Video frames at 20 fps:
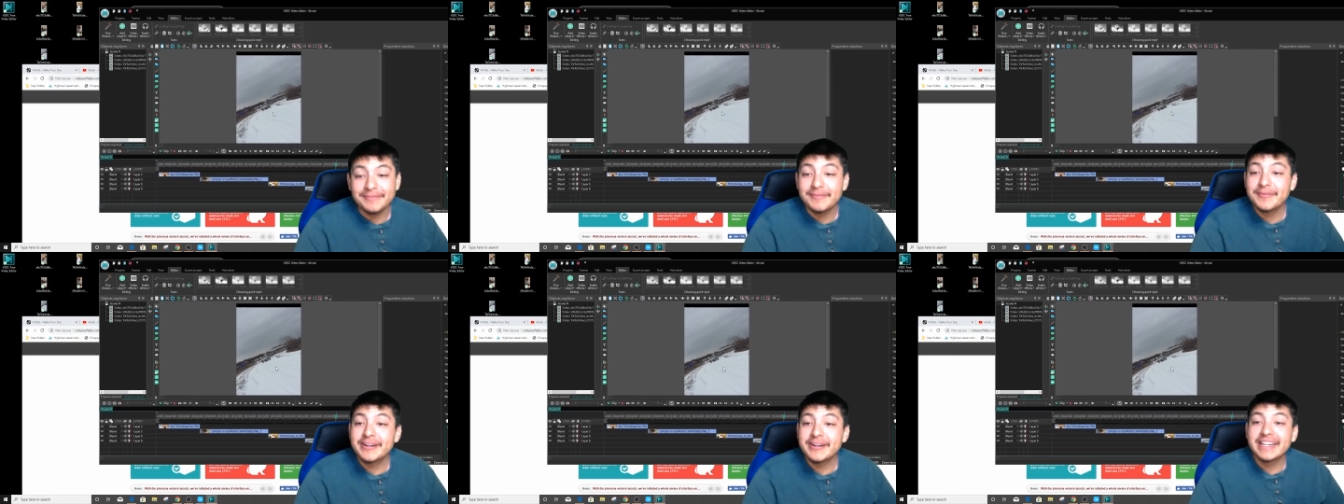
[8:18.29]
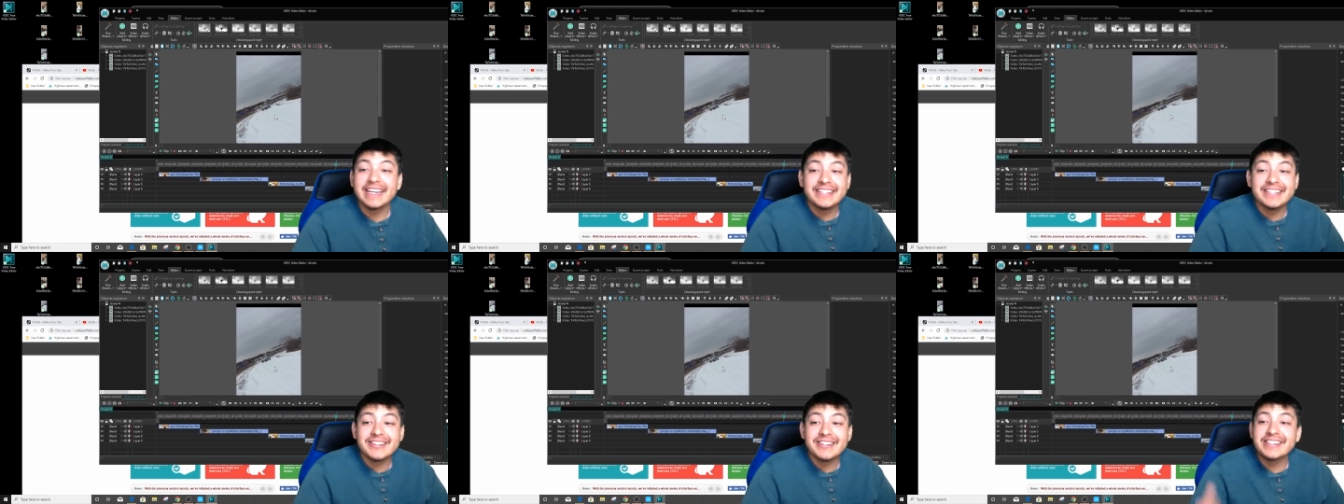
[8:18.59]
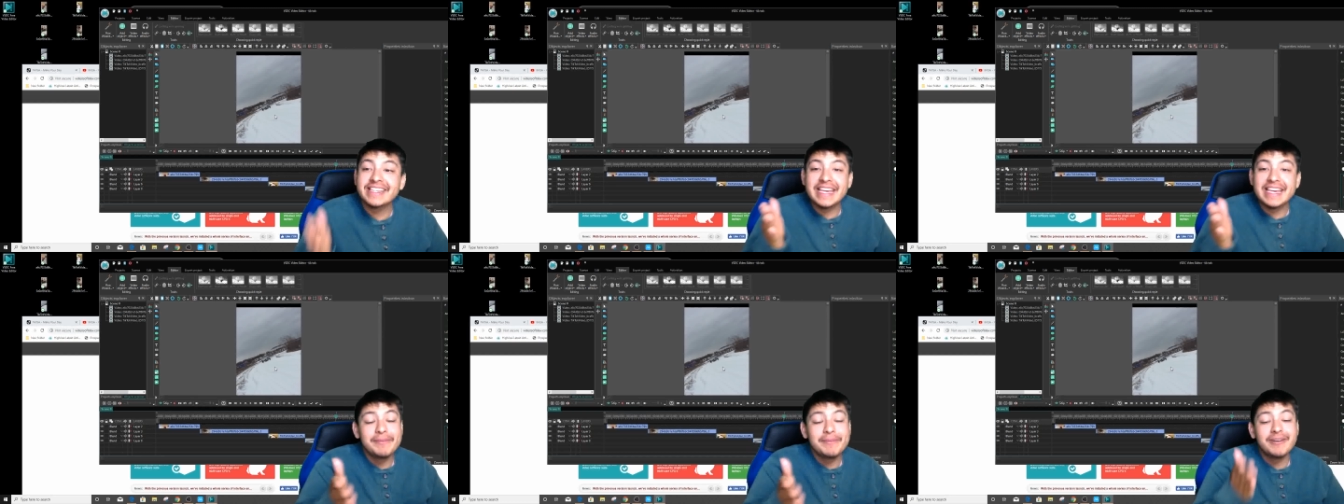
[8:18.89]
we can
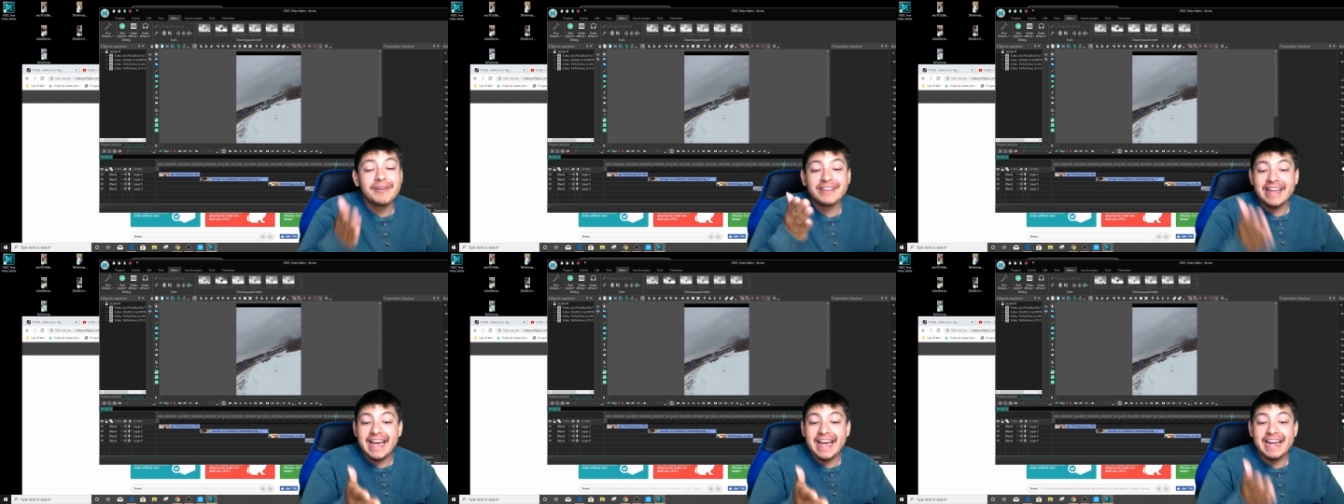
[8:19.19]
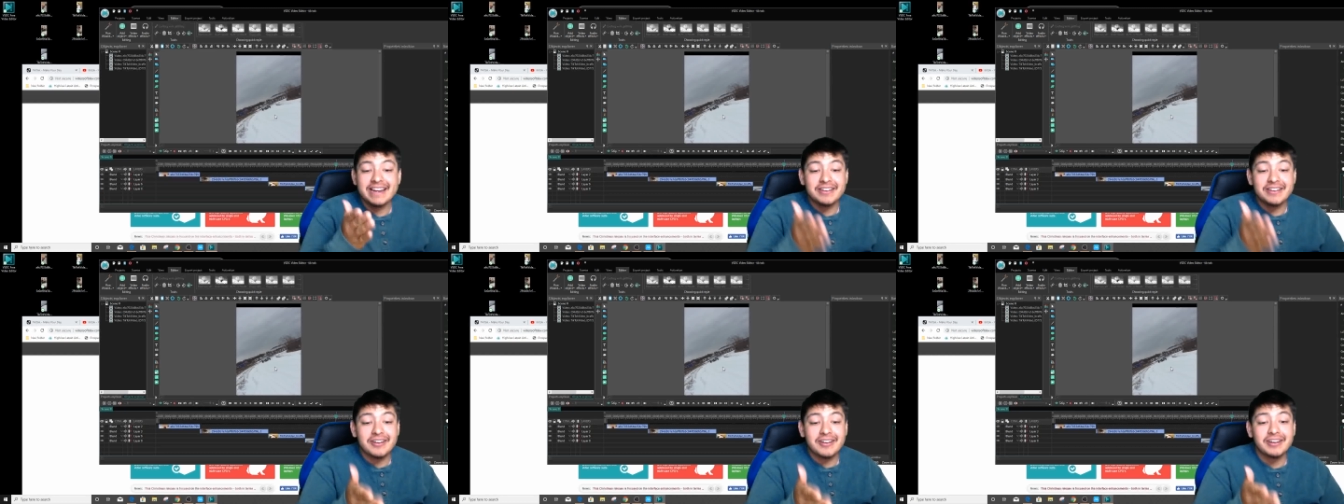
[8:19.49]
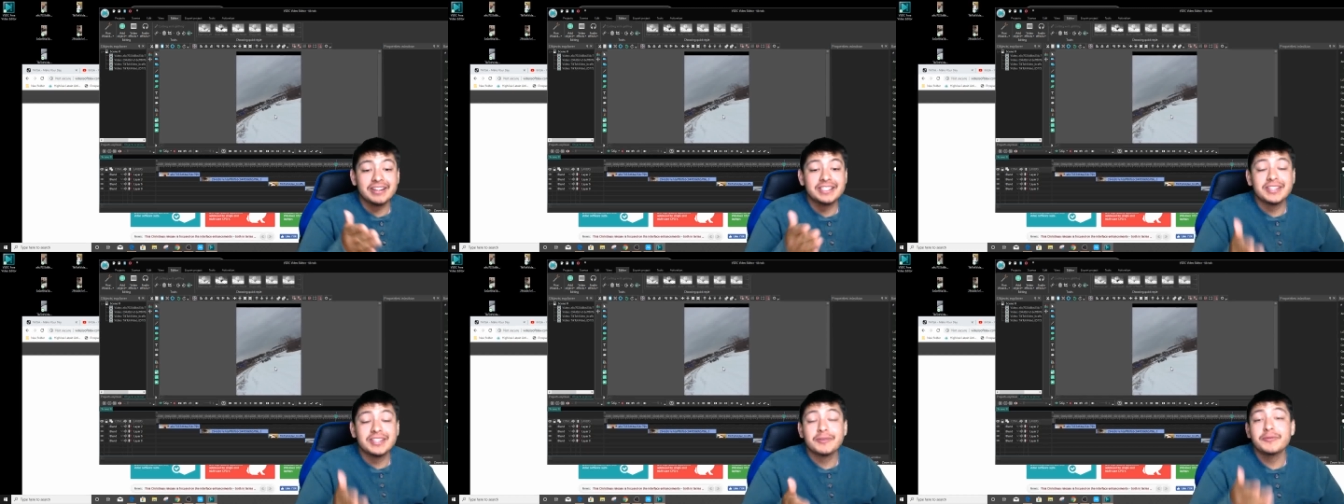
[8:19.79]
just keep on adding on
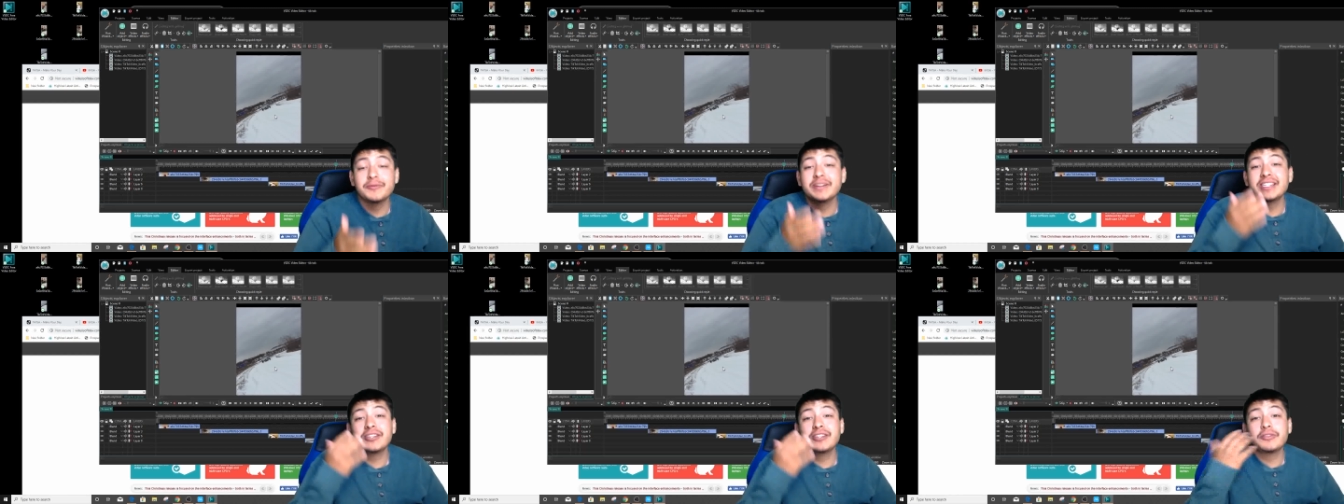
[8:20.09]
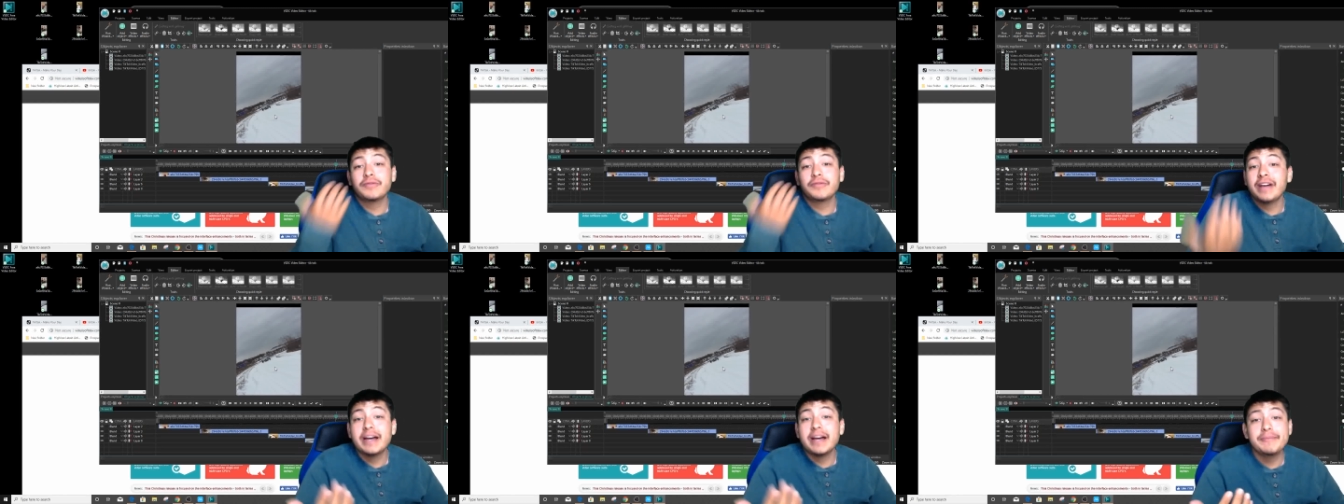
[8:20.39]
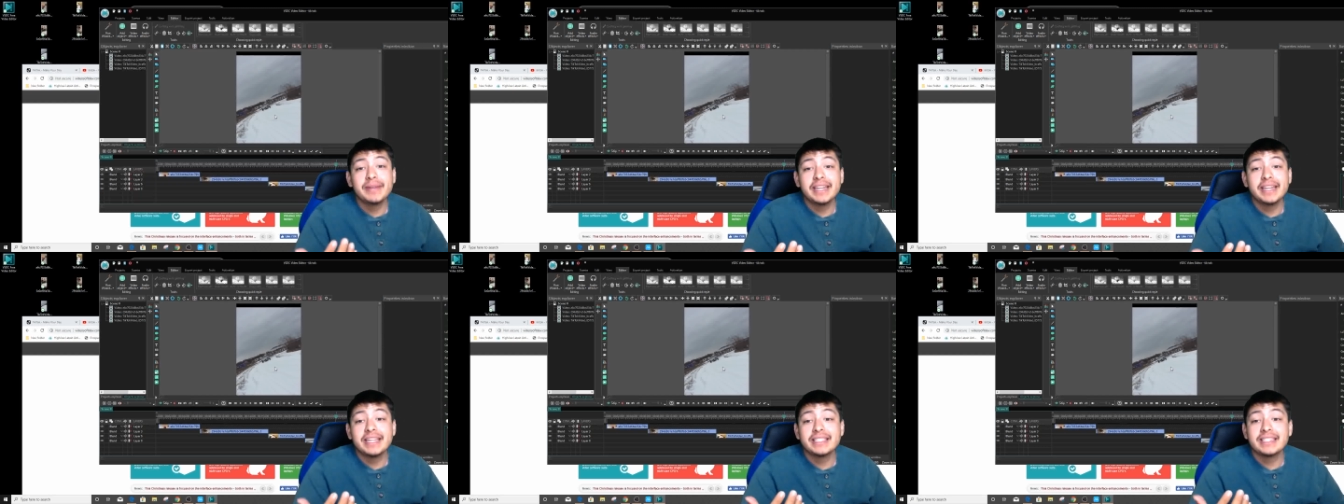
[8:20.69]
until it reaches five
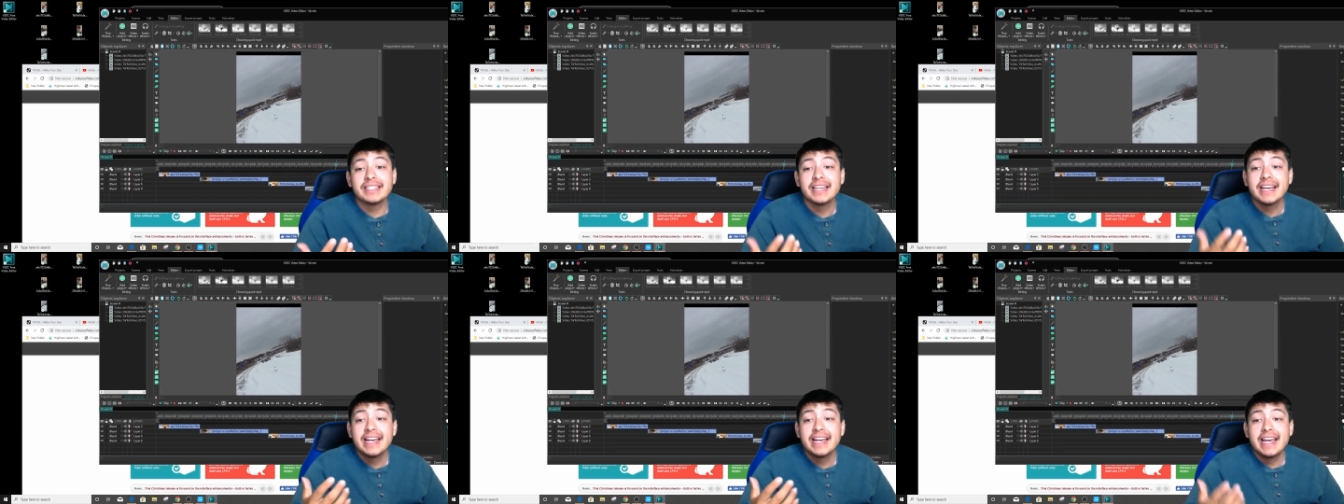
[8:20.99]
minutes.